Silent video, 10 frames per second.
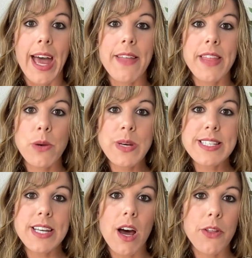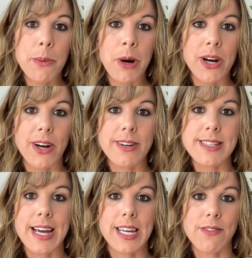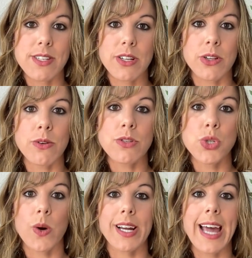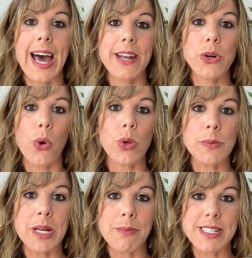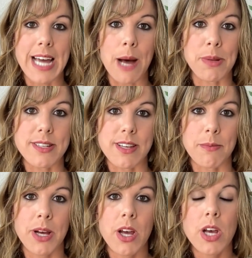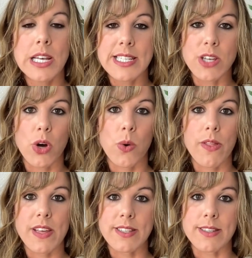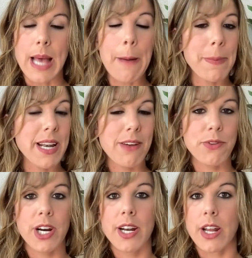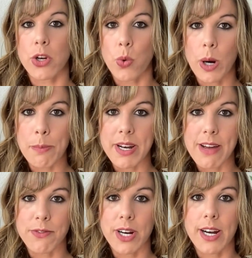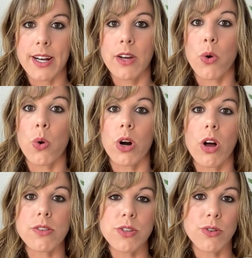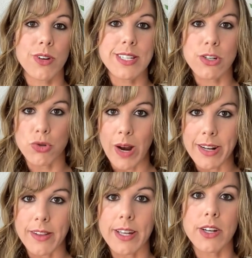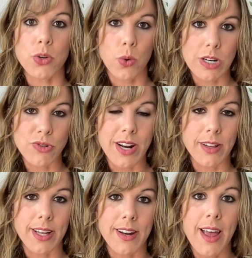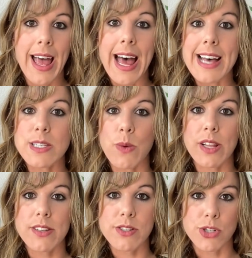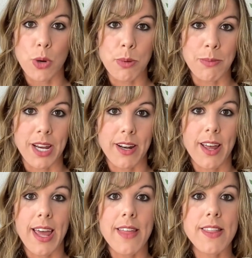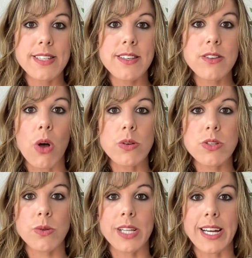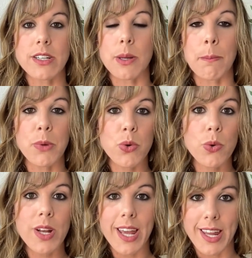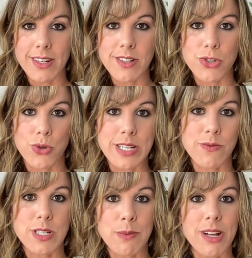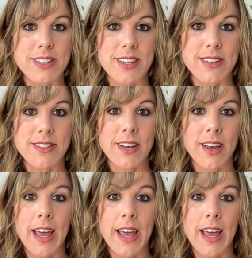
And then we see other markers that give us clues to our catecholamine metabolism. So this is epinephrine and norepinephrine, or also known as adrenaline and noradrenaline, as well as dopamine. And this is also linked to mood and to stress responses.